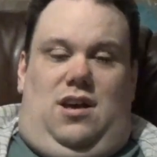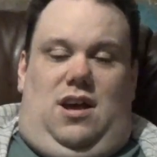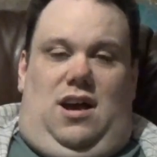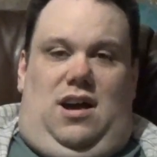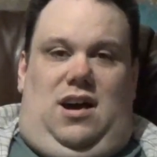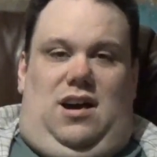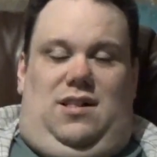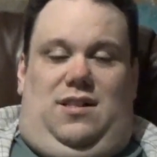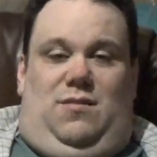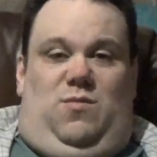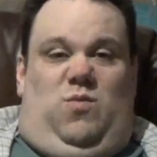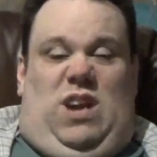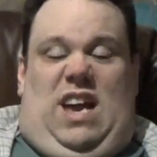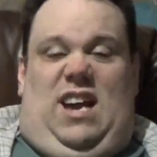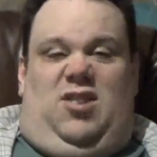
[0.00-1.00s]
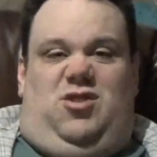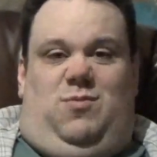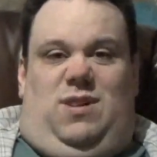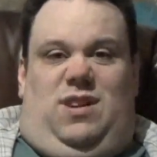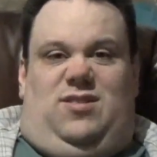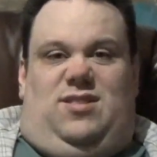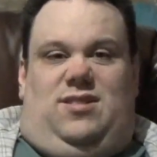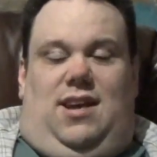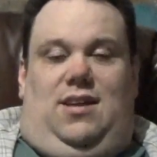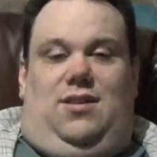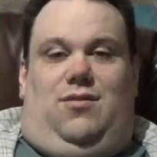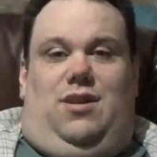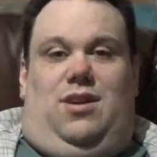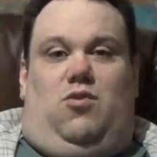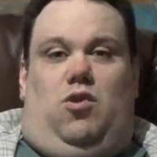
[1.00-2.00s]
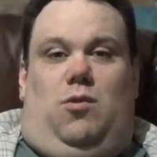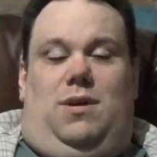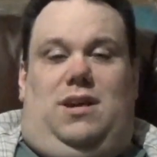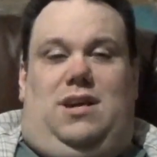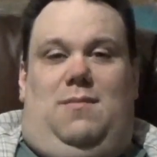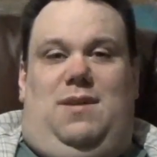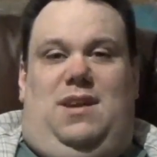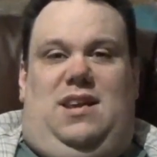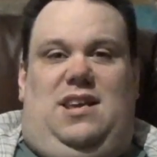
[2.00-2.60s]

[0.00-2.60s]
The action went outside the ring. Corbin came in.